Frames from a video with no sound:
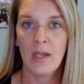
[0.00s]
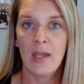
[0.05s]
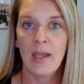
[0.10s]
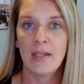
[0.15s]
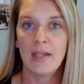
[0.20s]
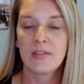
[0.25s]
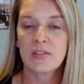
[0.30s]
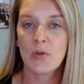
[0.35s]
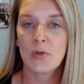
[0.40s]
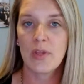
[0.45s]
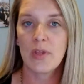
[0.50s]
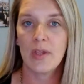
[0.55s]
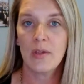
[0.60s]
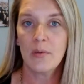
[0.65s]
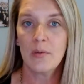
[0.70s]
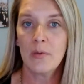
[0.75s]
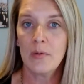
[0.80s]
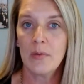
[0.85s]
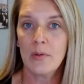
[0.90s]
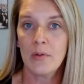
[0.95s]
And so that
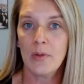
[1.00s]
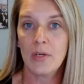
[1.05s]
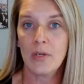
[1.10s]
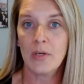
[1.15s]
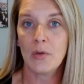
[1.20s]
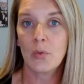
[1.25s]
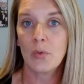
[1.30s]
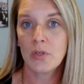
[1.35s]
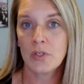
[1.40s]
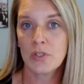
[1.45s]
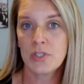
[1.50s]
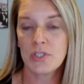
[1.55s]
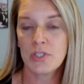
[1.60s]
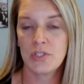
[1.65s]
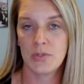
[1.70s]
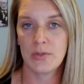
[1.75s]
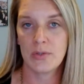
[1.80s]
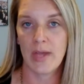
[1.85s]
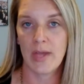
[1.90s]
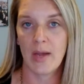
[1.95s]
in order to
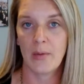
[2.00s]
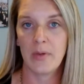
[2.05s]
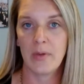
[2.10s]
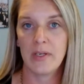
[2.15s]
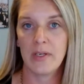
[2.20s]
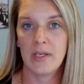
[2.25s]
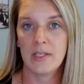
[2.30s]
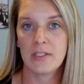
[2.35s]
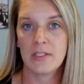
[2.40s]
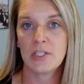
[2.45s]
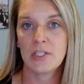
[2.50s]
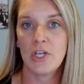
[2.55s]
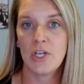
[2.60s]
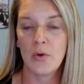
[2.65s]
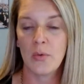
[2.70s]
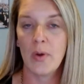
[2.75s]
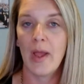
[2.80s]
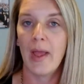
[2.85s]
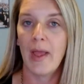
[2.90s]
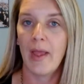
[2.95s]
do that, we need to know,
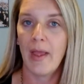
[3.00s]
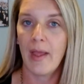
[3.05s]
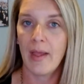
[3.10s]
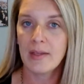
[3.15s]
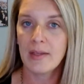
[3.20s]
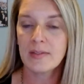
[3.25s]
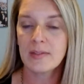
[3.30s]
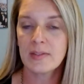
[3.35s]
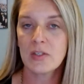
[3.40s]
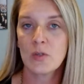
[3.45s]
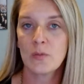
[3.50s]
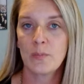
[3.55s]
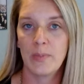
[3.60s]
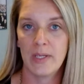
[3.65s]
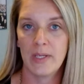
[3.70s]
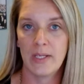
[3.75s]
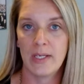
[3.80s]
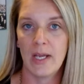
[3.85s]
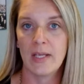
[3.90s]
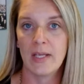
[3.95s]
has there been
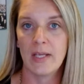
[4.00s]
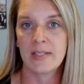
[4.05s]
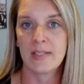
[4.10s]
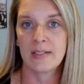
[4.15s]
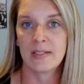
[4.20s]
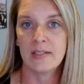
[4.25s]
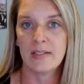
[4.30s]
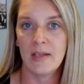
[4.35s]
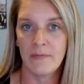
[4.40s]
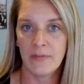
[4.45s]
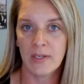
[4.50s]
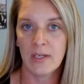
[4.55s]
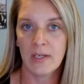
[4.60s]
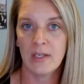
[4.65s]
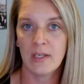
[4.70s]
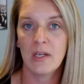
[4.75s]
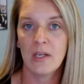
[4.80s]
a significant